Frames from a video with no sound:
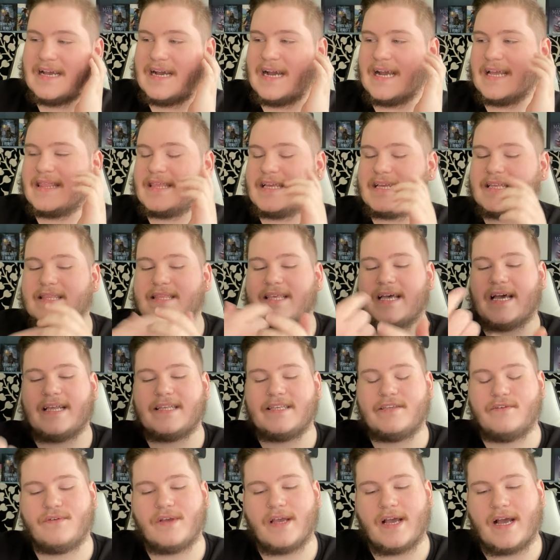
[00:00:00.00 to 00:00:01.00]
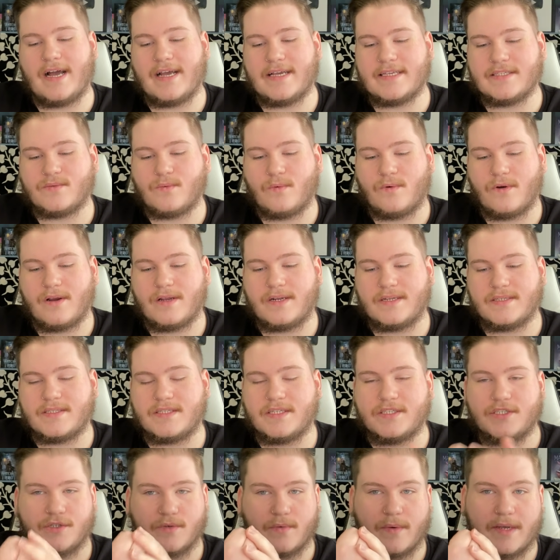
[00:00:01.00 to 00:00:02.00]
I think that you guys were in a
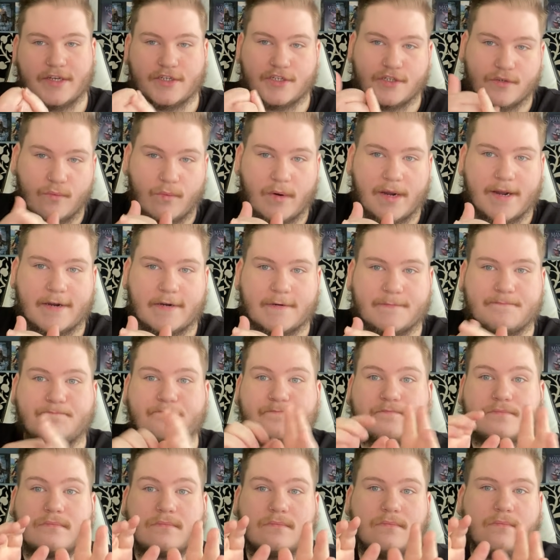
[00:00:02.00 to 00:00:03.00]
situation where